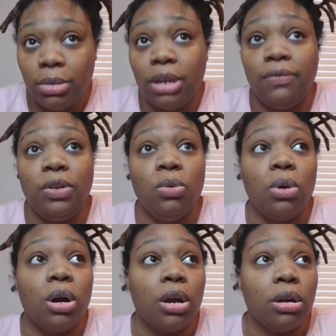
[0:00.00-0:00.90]
if
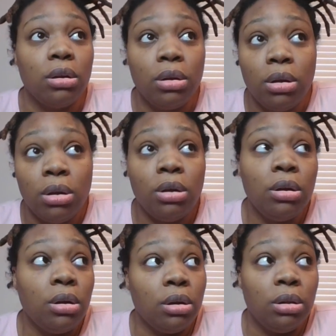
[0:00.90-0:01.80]
you are
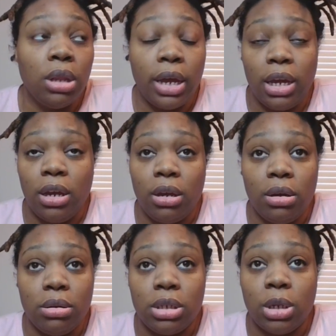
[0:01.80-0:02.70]

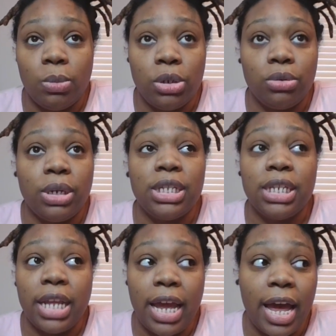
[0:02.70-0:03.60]
laying someone to rest
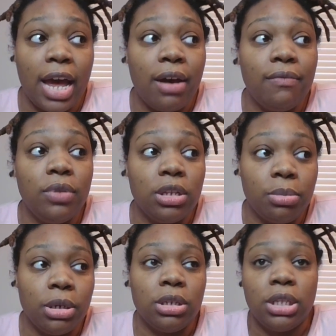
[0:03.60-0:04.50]
and they have this
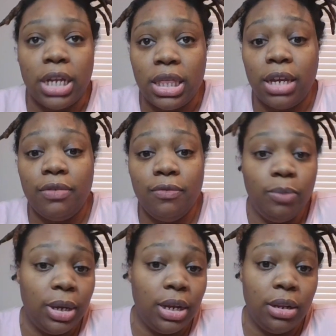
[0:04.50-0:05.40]
person that they've
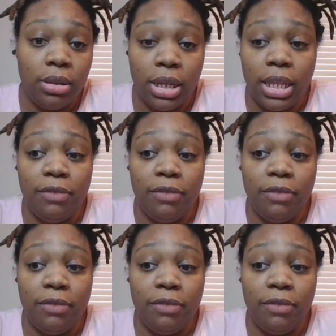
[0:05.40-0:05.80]
been